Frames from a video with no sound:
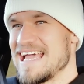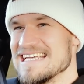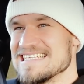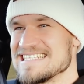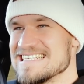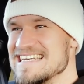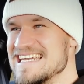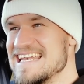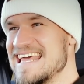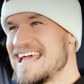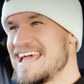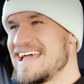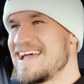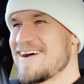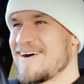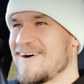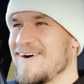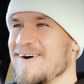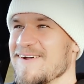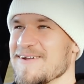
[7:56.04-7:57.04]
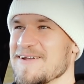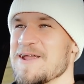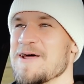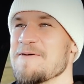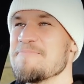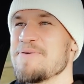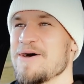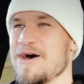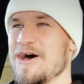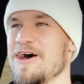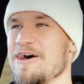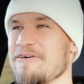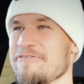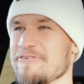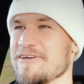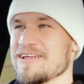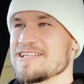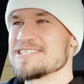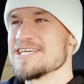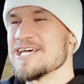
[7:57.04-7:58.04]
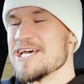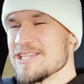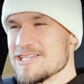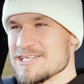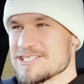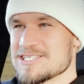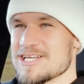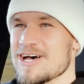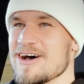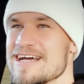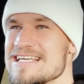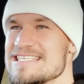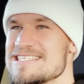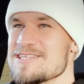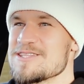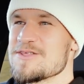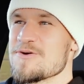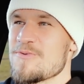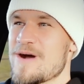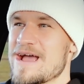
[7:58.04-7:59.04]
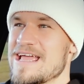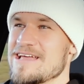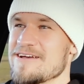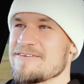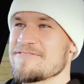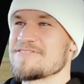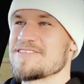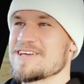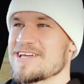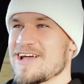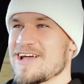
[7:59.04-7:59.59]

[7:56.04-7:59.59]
is near on perfect. The size and the weight of the